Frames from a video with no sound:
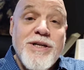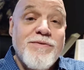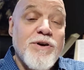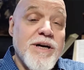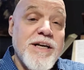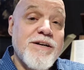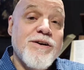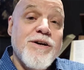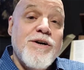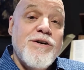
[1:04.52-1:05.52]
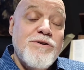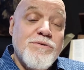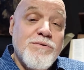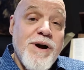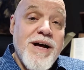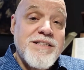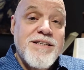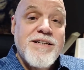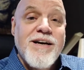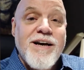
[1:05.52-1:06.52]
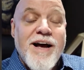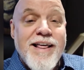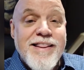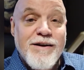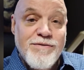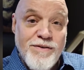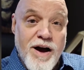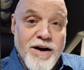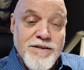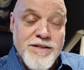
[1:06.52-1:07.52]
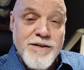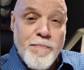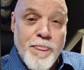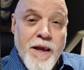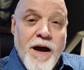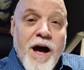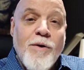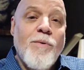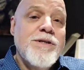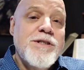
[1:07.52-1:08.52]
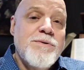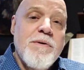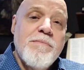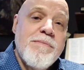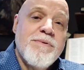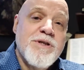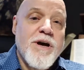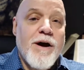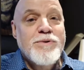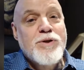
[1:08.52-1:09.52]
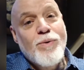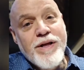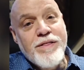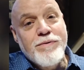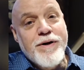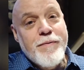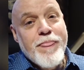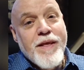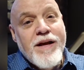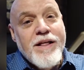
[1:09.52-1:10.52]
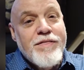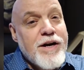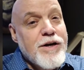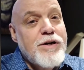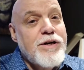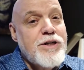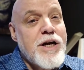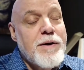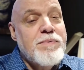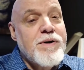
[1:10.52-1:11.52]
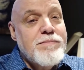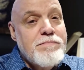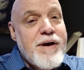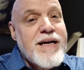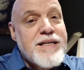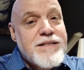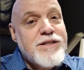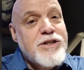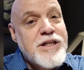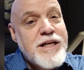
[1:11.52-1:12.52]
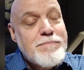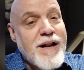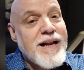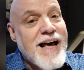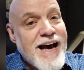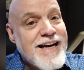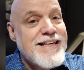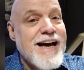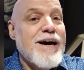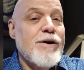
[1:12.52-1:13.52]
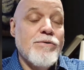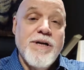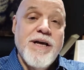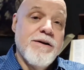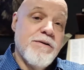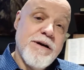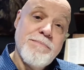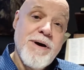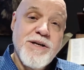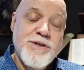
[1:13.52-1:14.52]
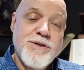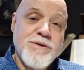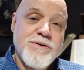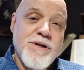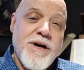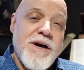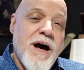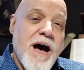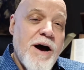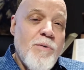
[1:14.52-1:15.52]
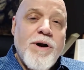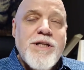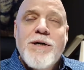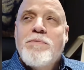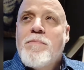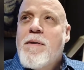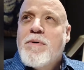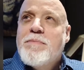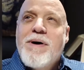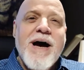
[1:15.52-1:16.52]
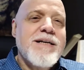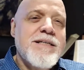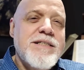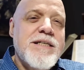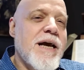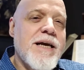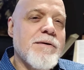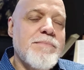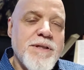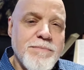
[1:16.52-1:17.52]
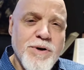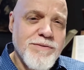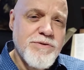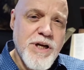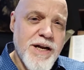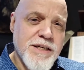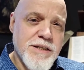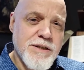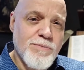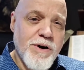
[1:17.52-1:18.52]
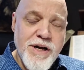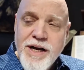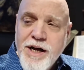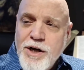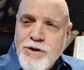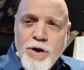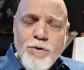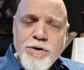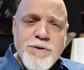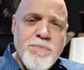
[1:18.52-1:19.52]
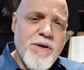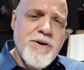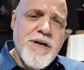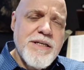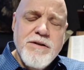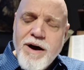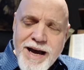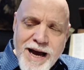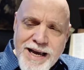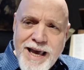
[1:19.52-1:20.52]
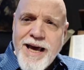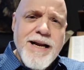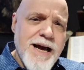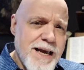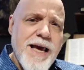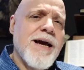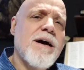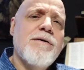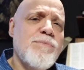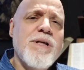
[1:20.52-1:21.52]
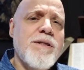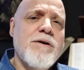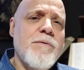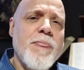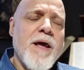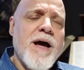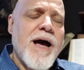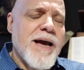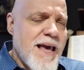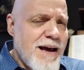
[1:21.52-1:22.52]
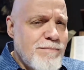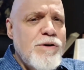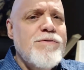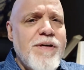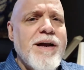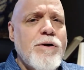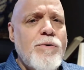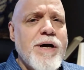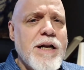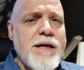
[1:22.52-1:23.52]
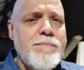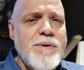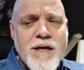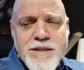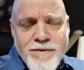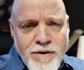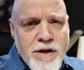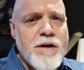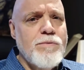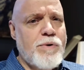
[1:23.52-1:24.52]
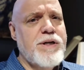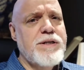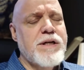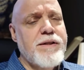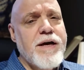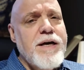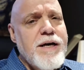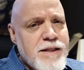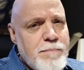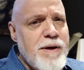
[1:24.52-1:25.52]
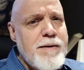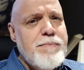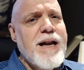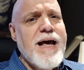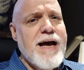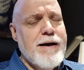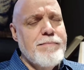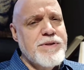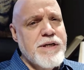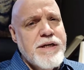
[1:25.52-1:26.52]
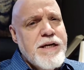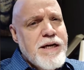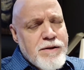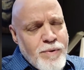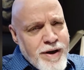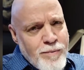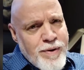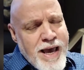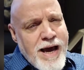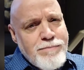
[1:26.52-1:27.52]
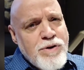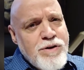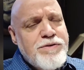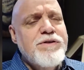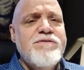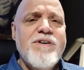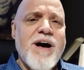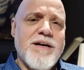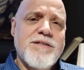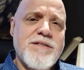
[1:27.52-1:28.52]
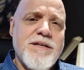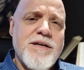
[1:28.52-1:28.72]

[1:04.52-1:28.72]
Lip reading: if you're a leader, to rest their flocks. I want you to remember Psalms 23, that a good shepherd makes the sheep lie down in green pastures. I want you to remember back to Jacob in the book of Genesis, where he told his brother Esau, I can't come with you. I can't move that quickly because of the little ones and the baby lambs, and we can't move too fast.